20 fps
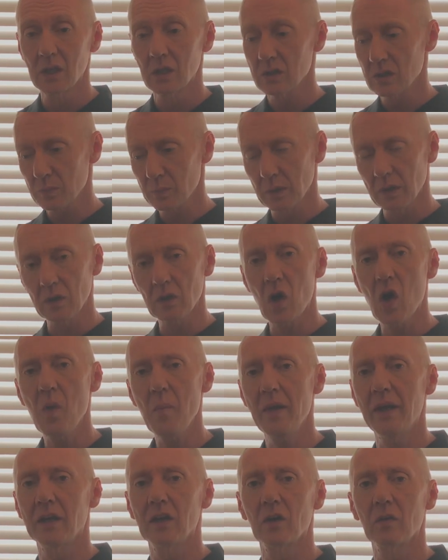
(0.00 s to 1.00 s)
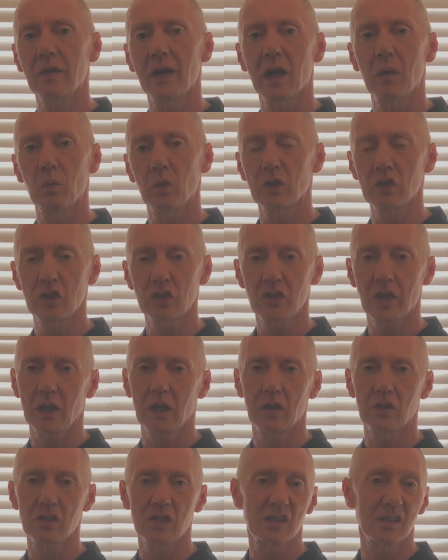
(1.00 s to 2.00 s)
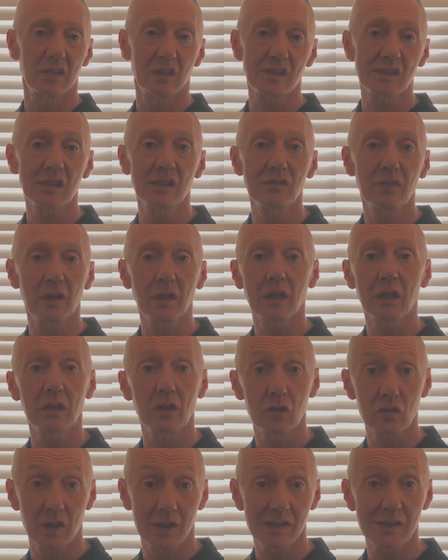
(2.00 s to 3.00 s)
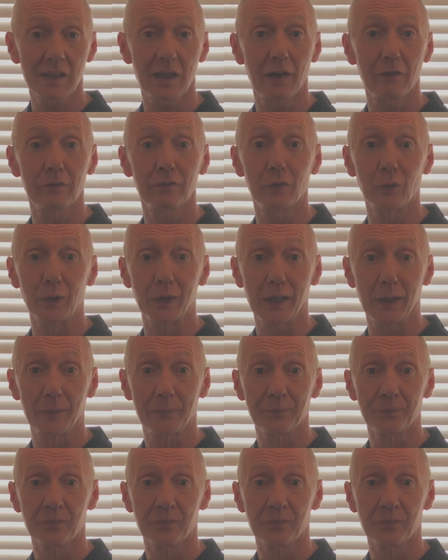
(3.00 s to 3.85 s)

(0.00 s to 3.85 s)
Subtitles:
Just put a comment around what your challenge is and I'll see if I can address that for you.